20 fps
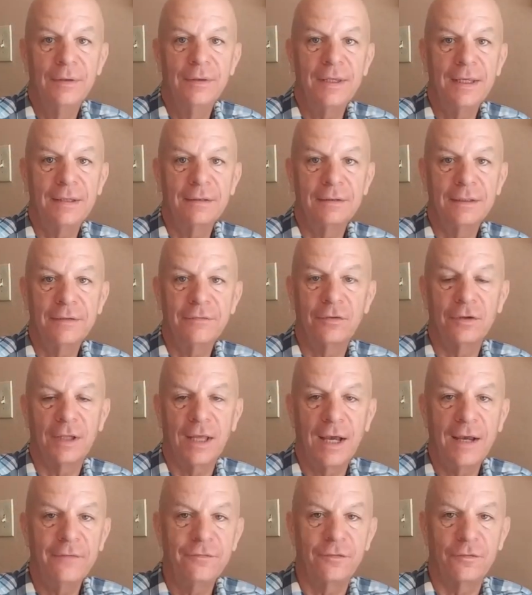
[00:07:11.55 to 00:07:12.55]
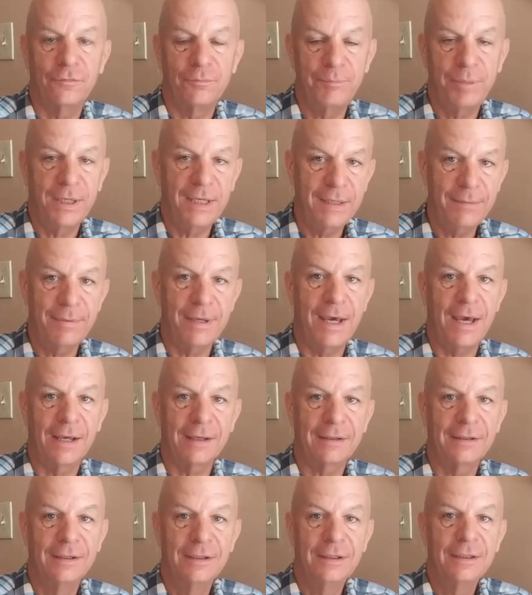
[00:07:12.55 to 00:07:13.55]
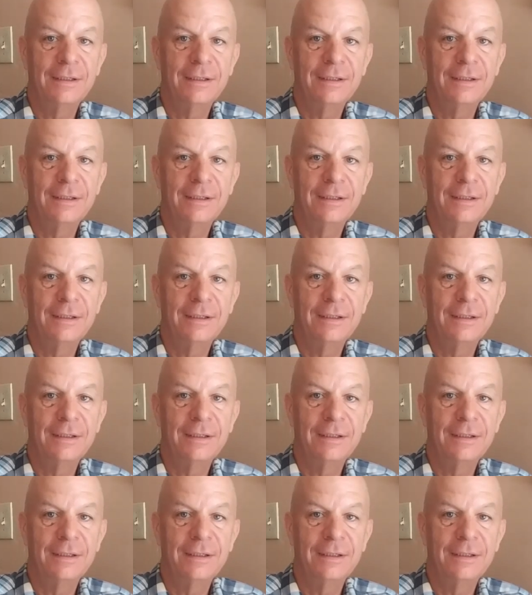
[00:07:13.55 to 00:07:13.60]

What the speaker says: then live a life of payback.